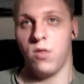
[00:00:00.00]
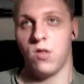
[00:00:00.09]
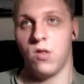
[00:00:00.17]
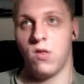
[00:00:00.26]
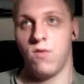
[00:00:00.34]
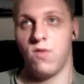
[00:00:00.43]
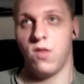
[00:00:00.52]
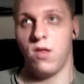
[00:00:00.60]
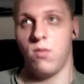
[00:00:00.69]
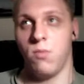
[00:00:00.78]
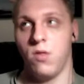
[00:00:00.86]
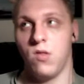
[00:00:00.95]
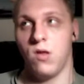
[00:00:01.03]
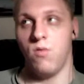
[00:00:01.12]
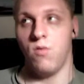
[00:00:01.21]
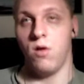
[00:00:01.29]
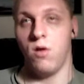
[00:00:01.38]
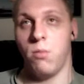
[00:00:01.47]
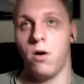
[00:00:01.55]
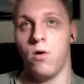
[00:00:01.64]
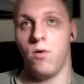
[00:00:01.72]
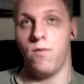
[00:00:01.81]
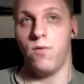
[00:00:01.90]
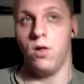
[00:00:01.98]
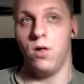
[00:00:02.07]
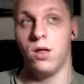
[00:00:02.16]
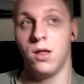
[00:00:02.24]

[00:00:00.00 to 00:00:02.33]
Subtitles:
because if statements are really powerful.